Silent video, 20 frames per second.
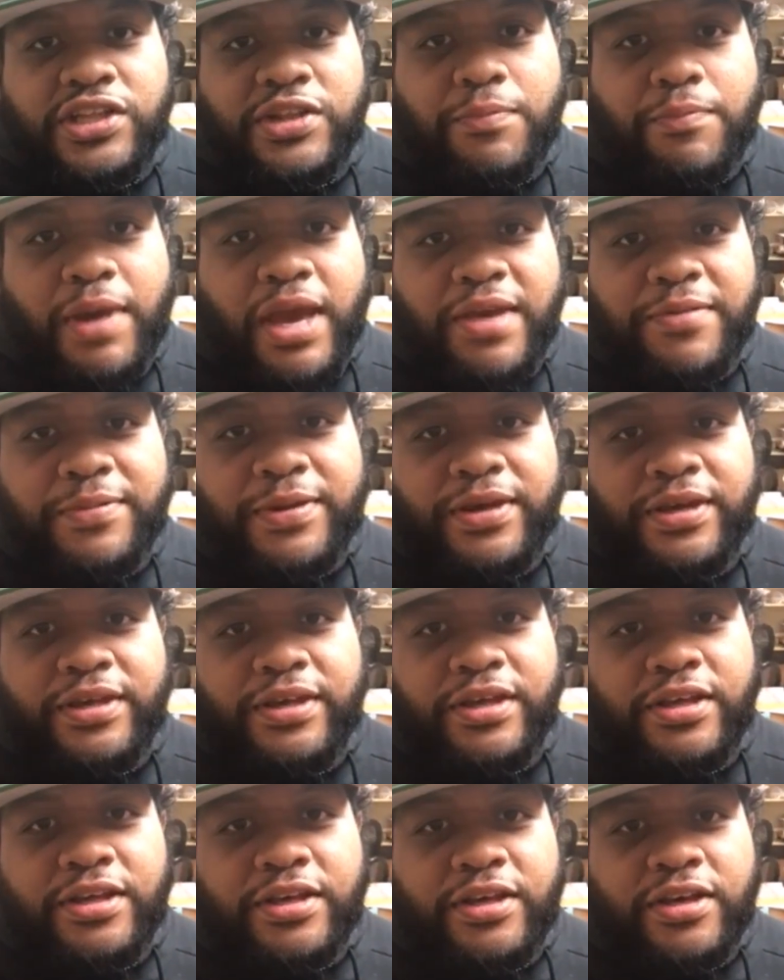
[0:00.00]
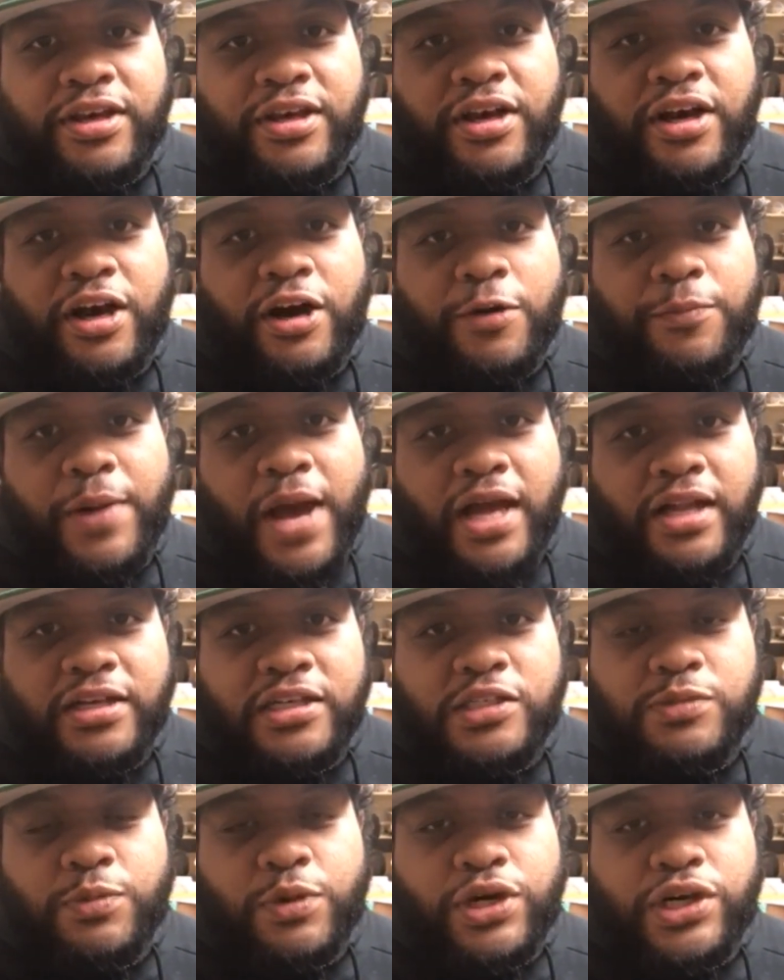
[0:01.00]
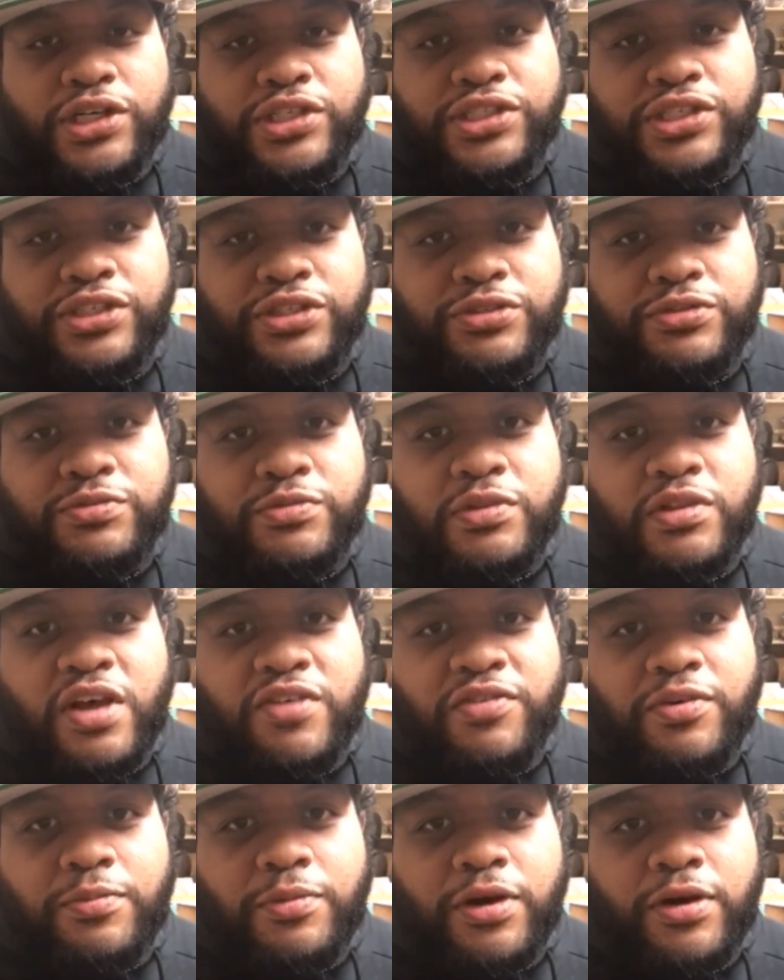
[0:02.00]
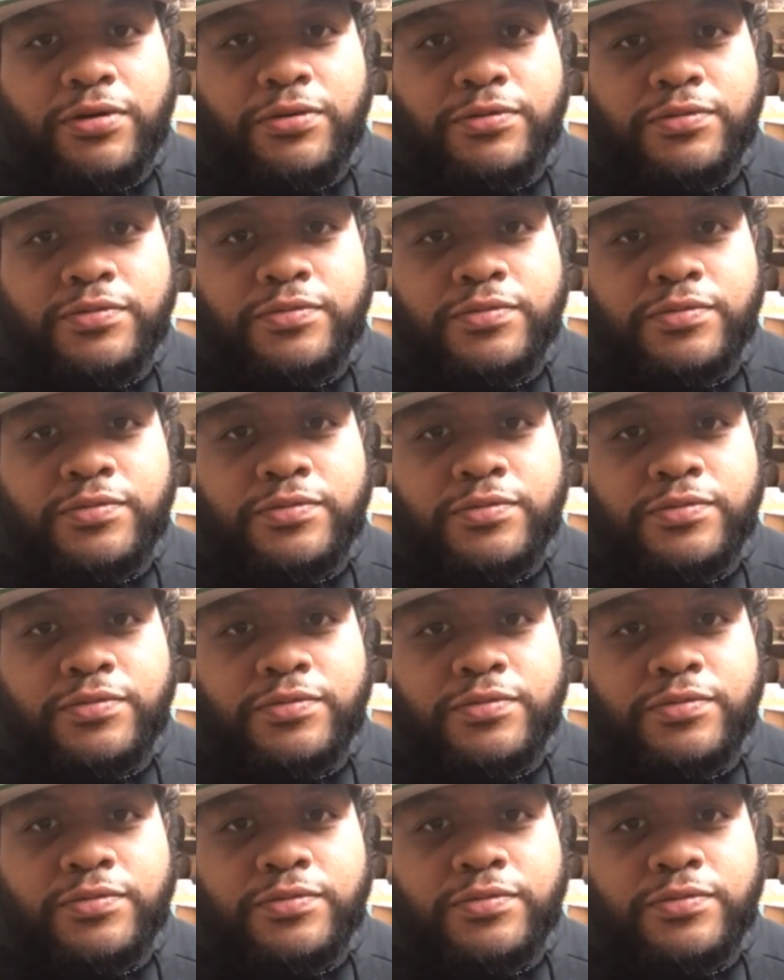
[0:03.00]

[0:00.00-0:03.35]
on the baby. Hope Alex spoils you. Love you, bro.